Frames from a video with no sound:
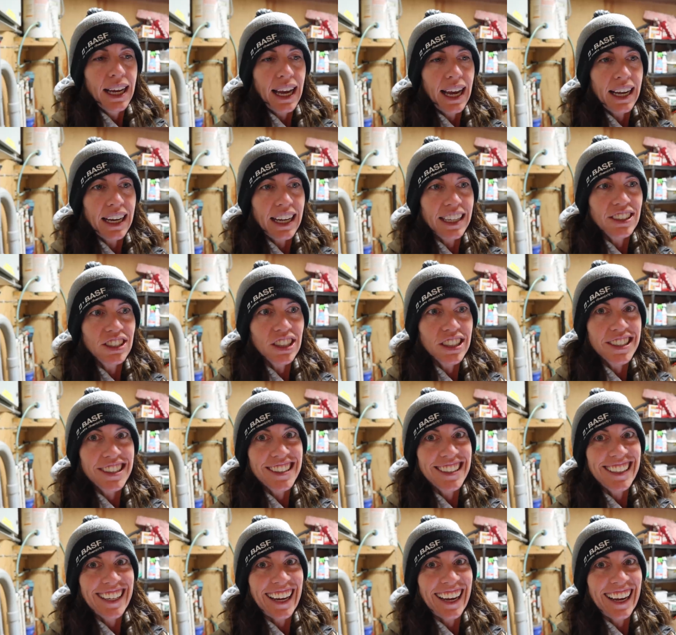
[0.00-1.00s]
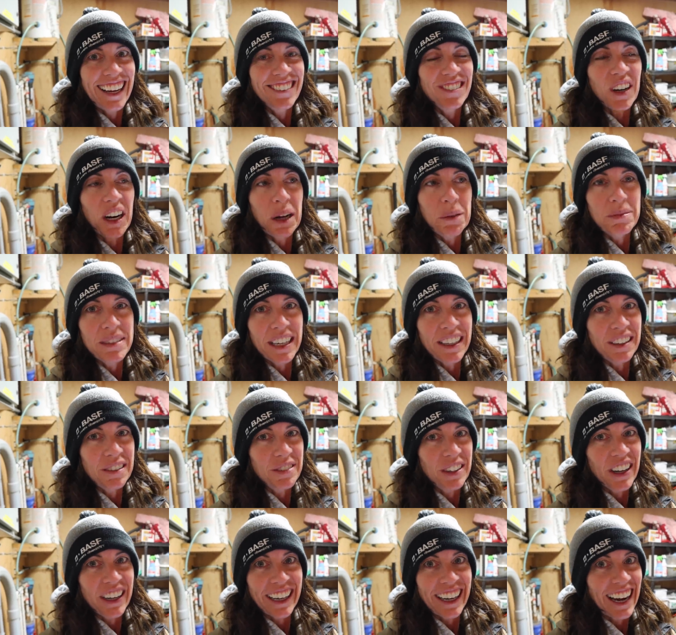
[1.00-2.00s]
and I just can't, when I'm daily
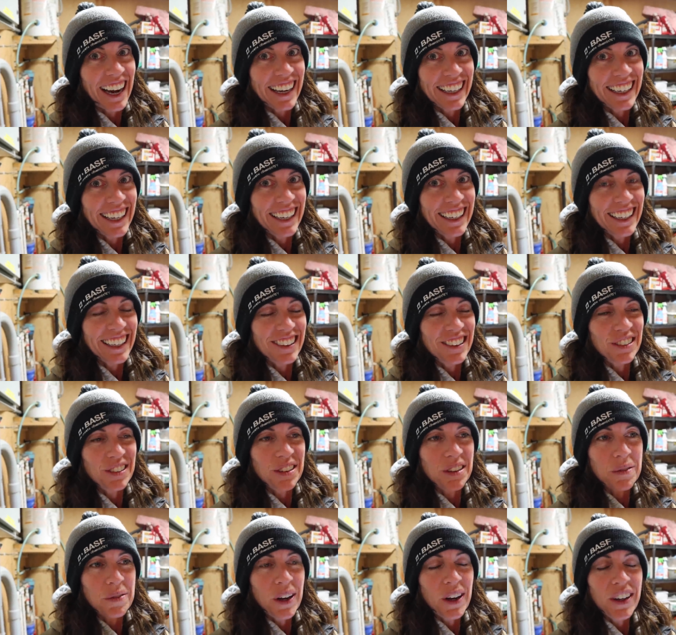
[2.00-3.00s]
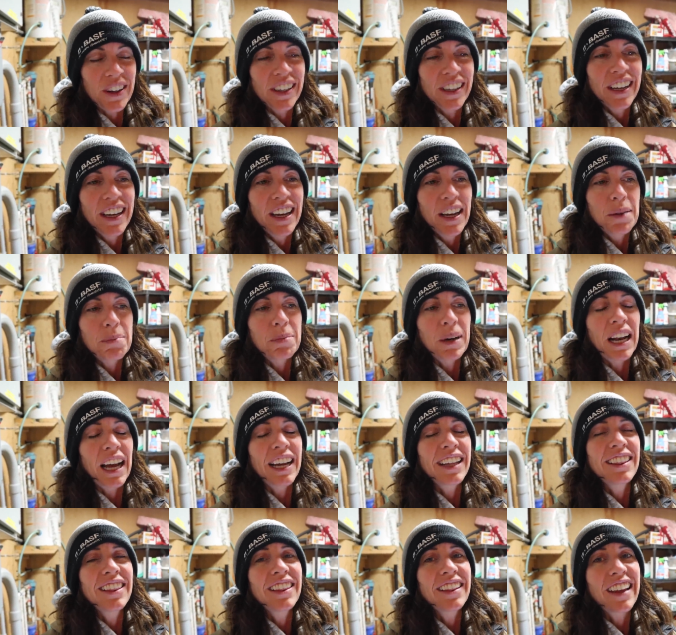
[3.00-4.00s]
vlogging, I can't get through them all. But
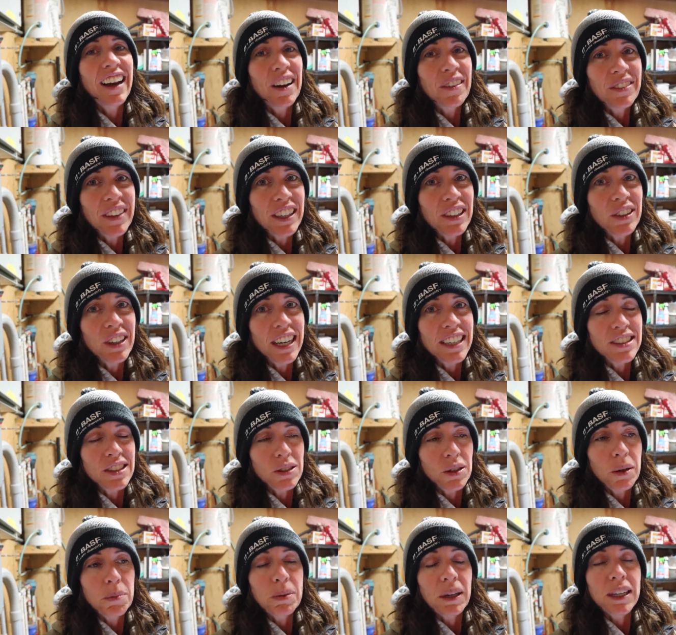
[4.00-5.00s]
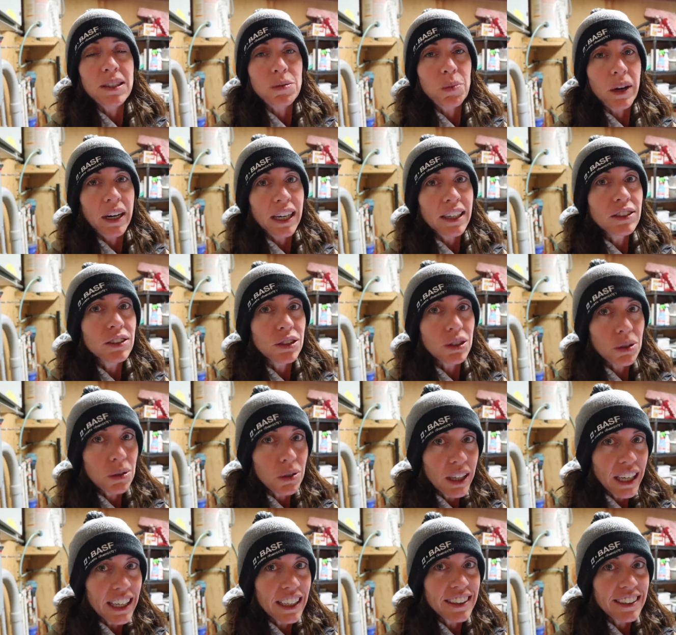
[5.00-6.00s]
I love that you guys do it, because when I
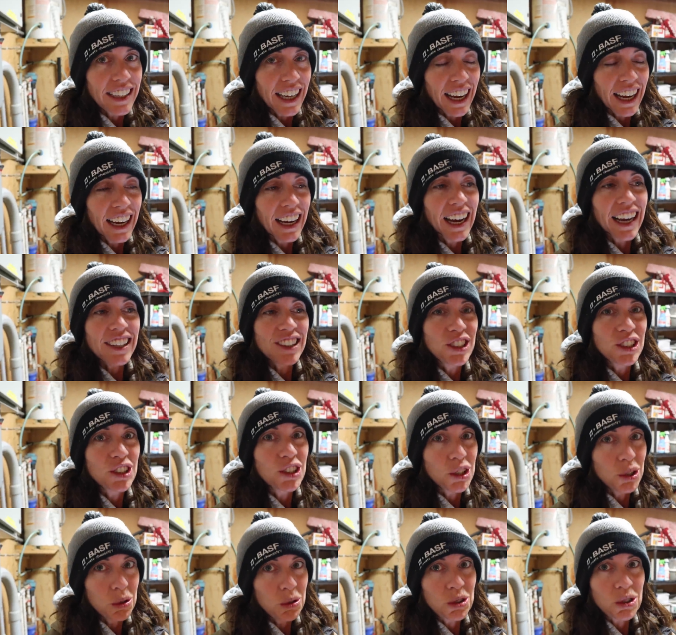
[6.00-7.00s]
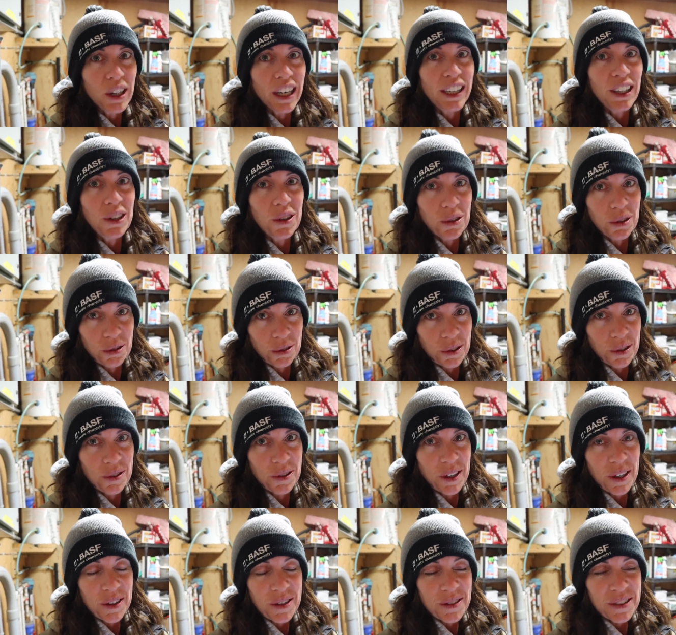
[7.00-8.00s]
do get a day, I do try to go through
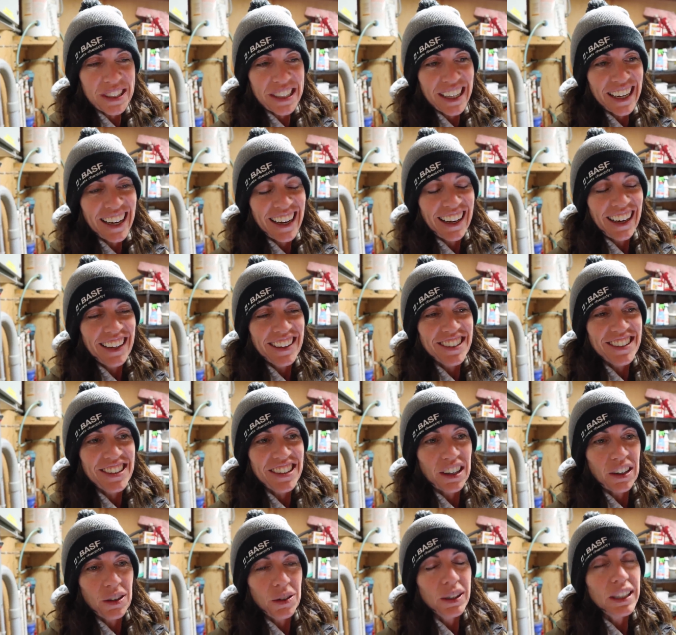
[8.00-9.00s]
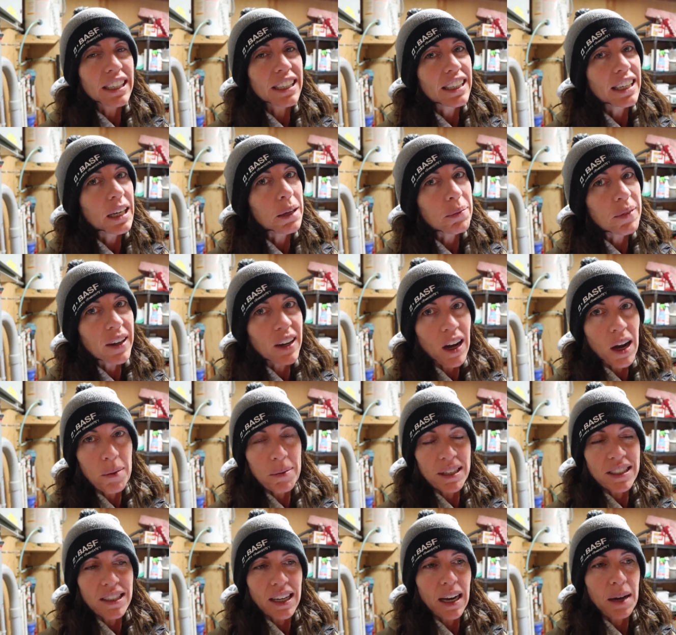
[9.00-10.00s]
those. So keep the
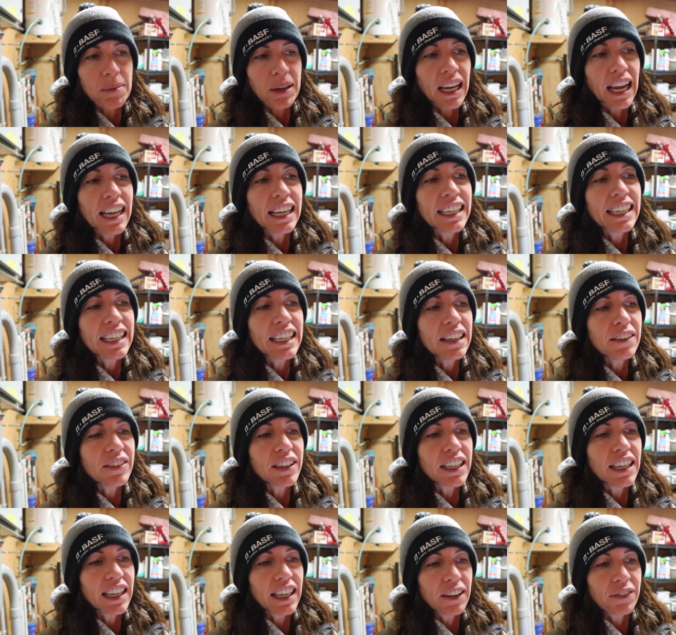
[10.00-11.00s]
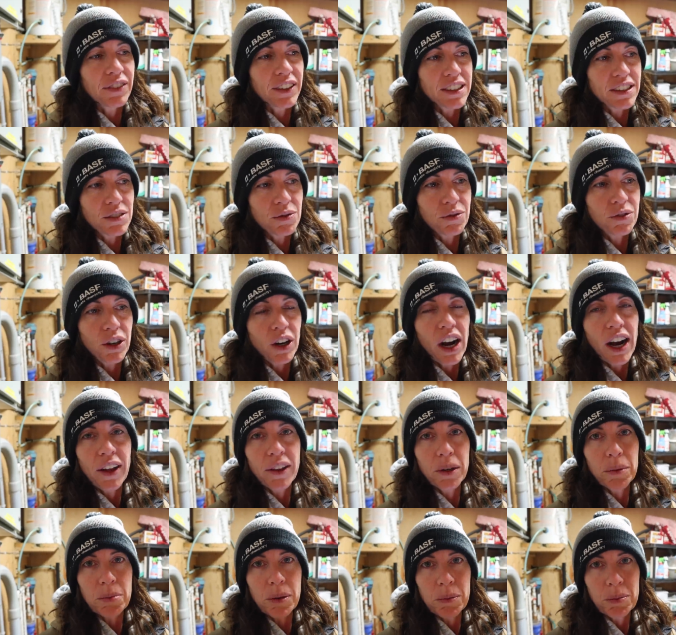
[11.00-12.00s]
comments coming, and even if it's for
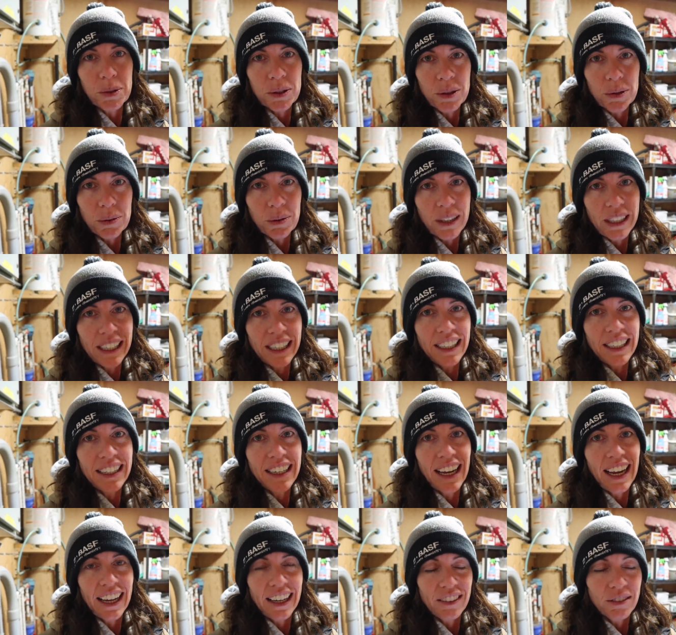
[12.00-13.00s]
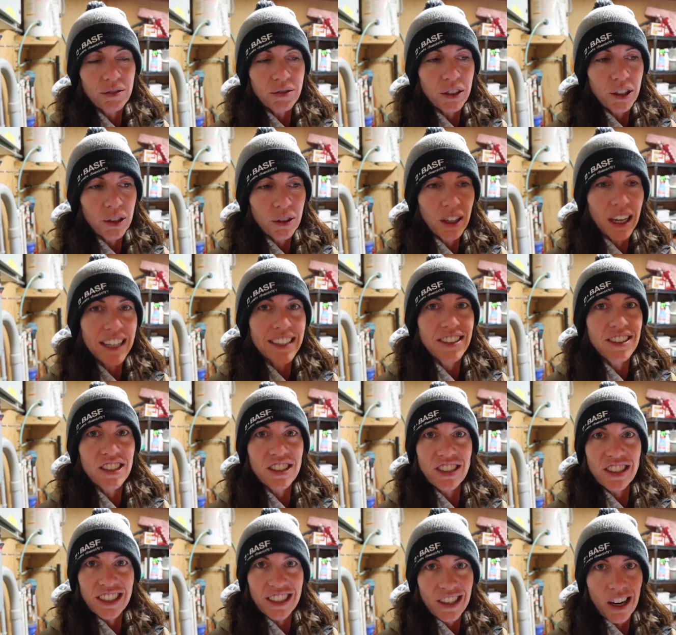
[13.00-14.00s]
other people to read and for you guys
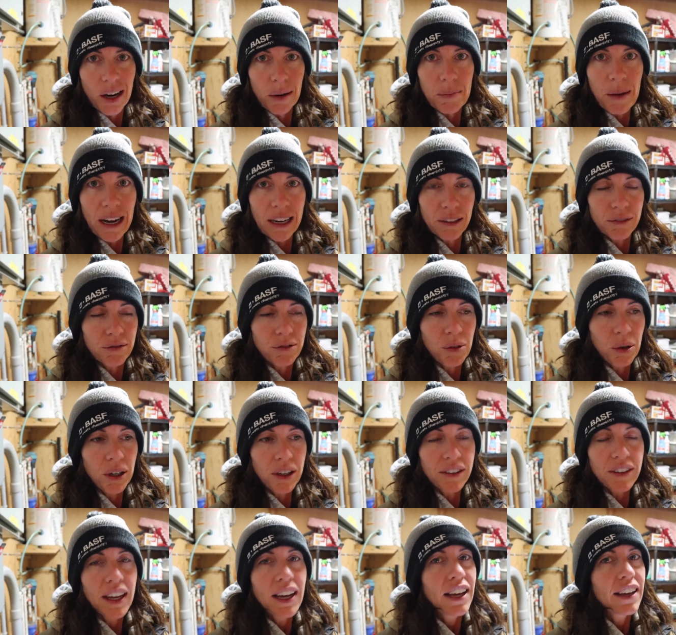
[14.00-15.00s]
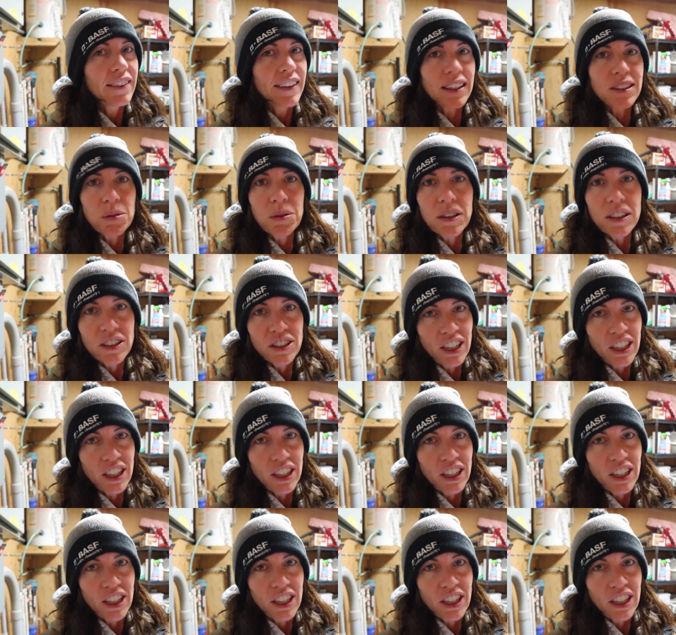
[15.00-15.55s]
just to talk back and forth, that's what the